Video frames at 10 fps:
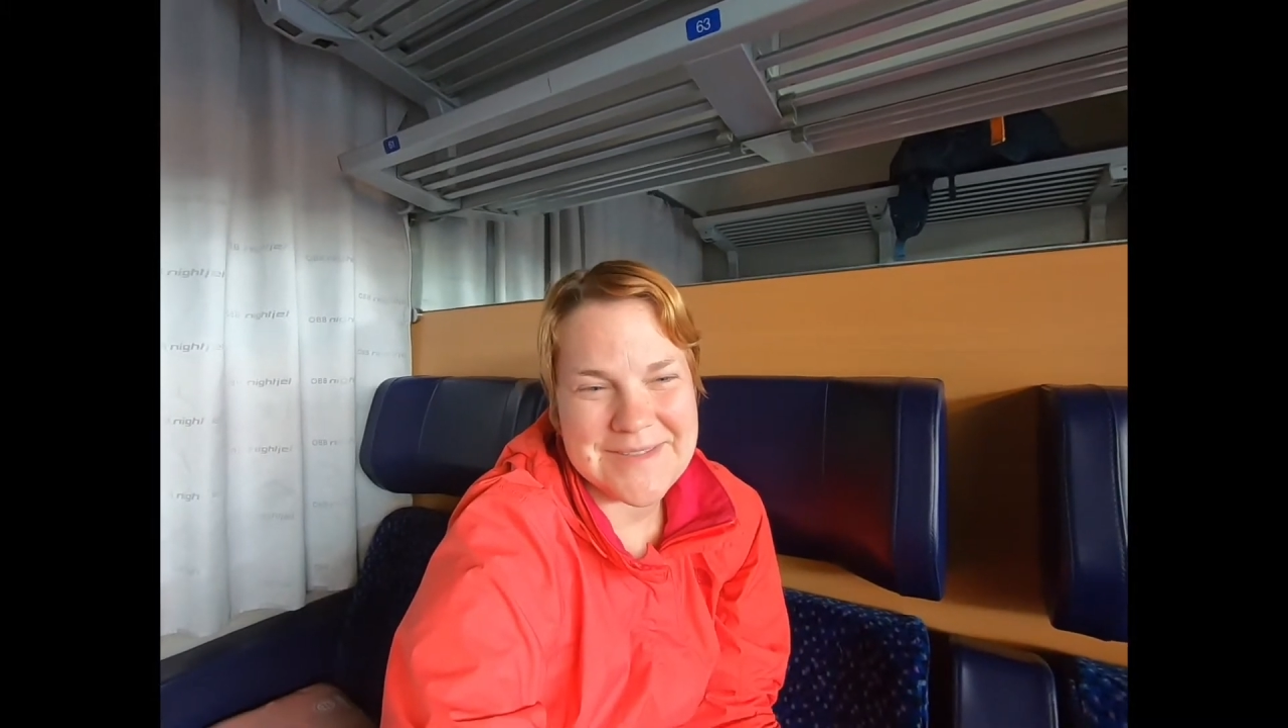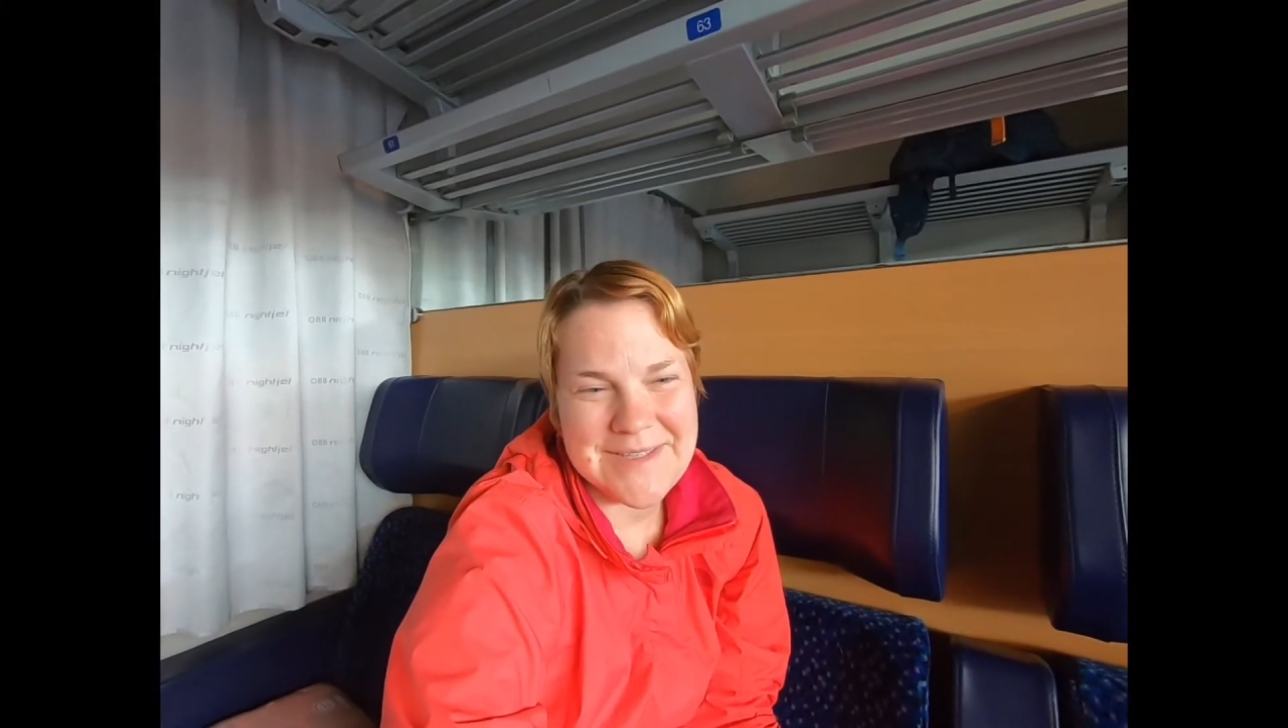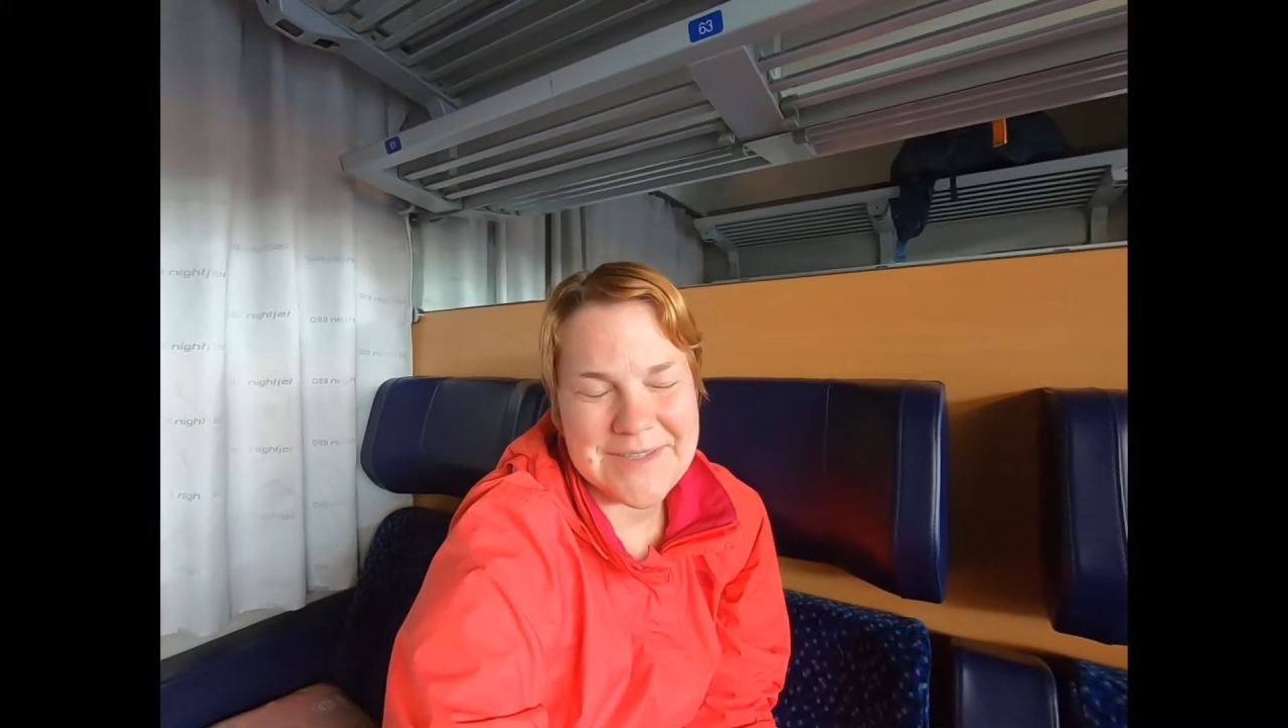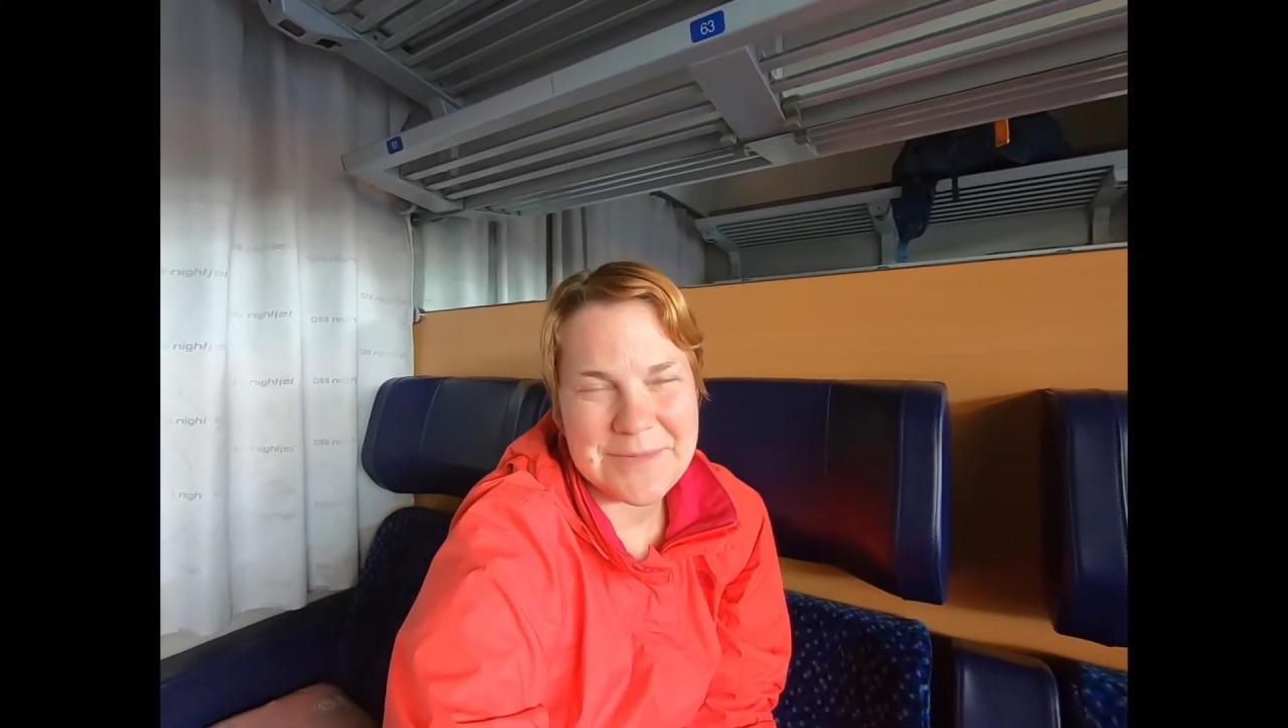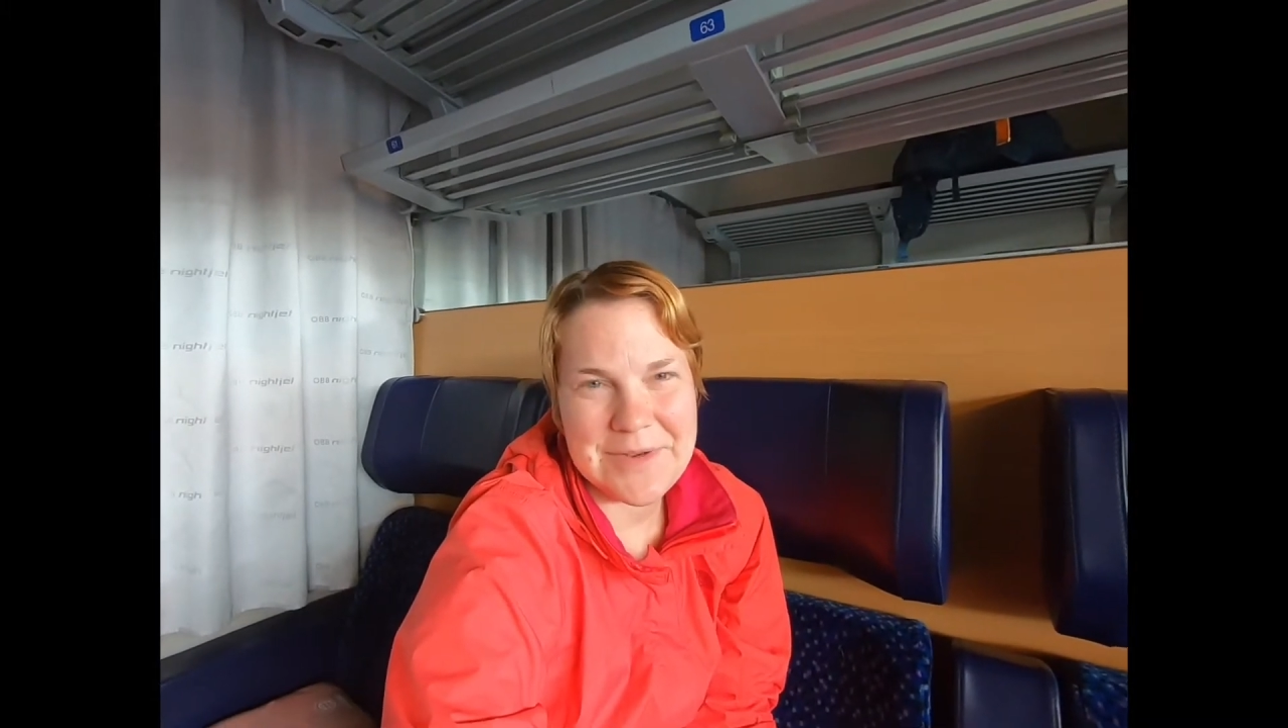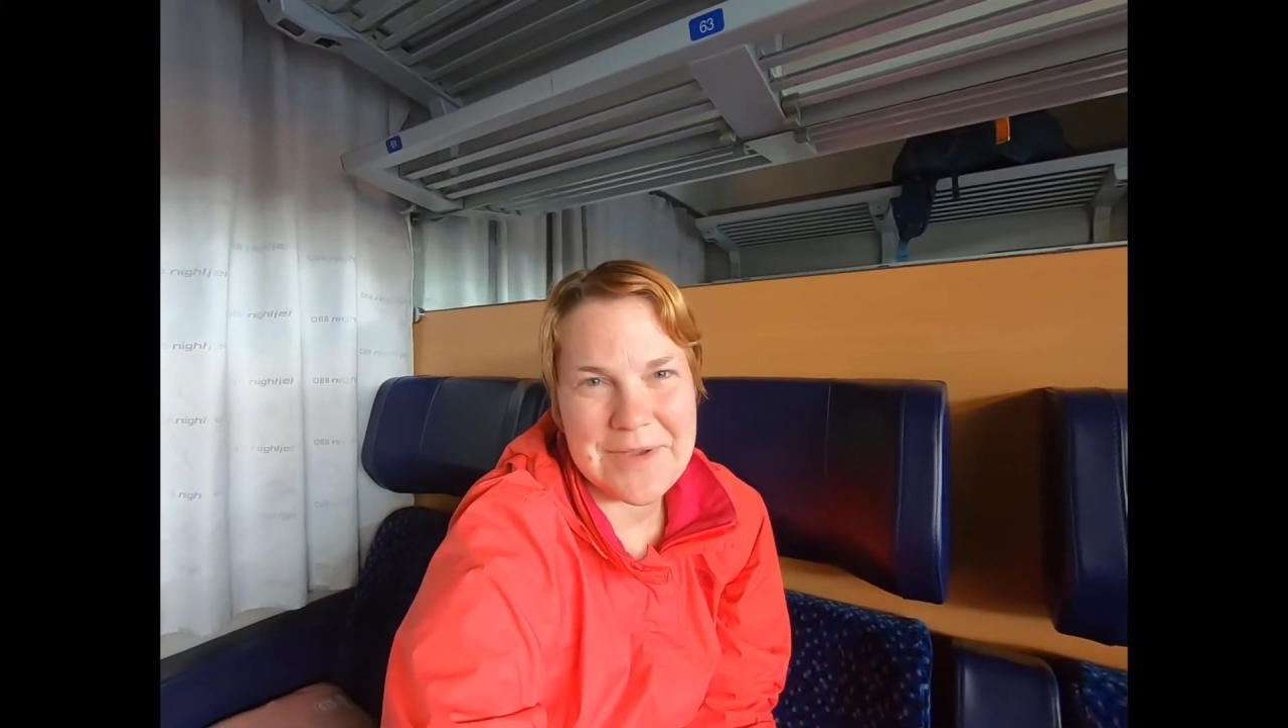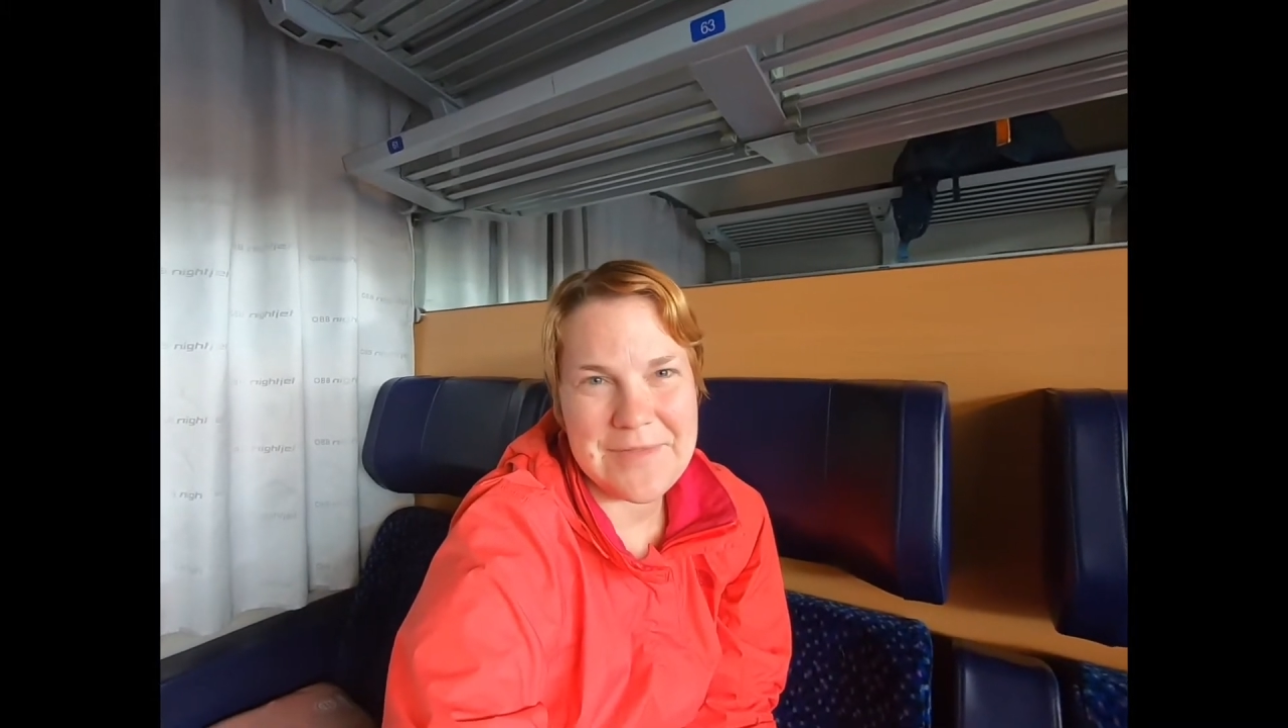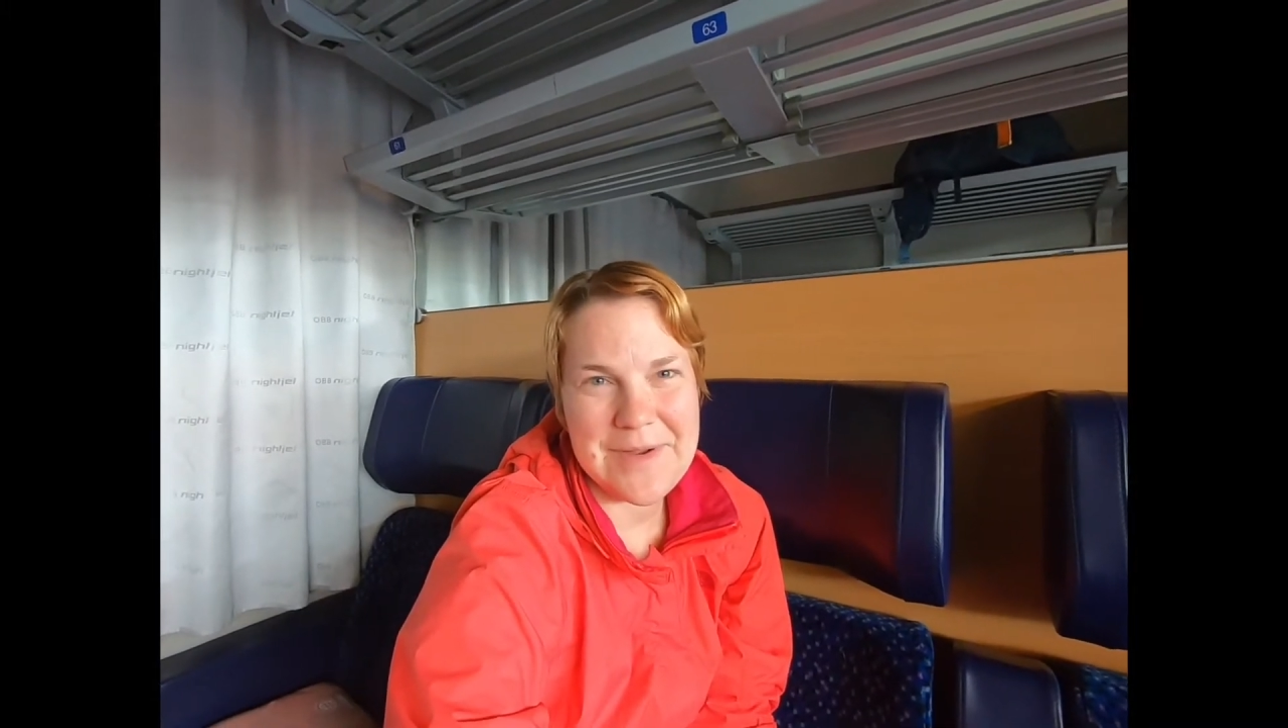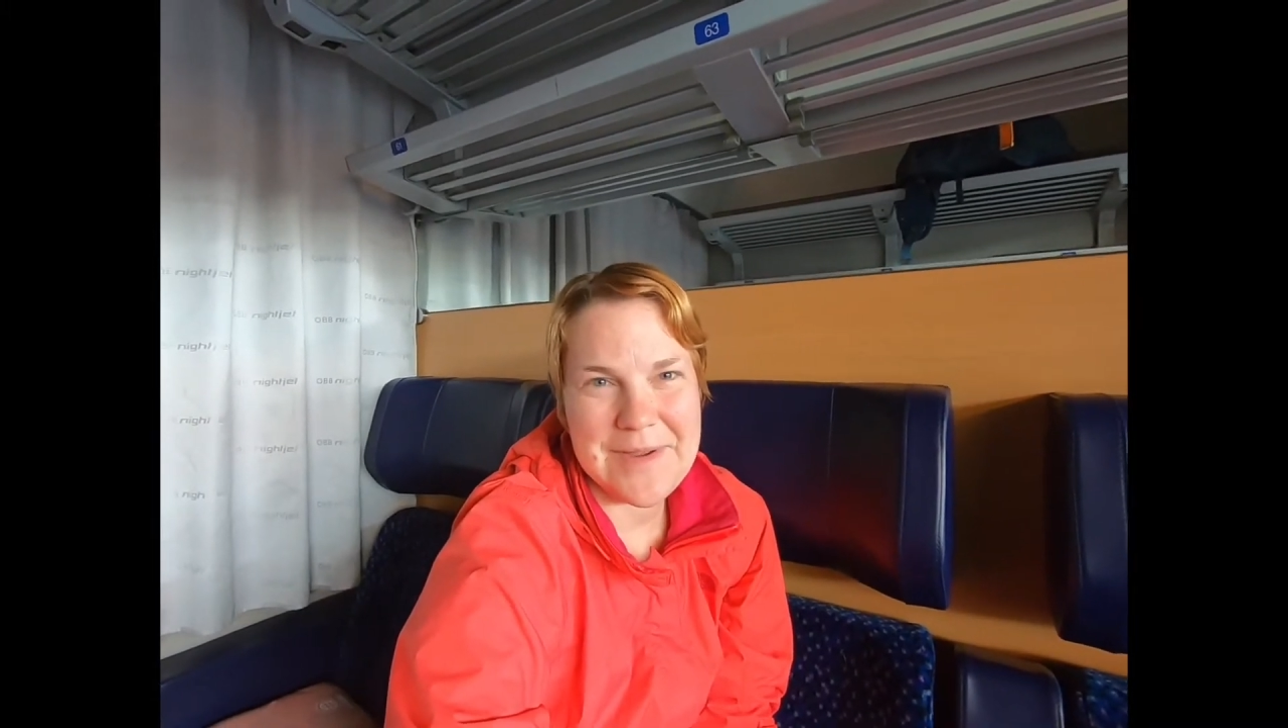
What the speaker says: seats were not very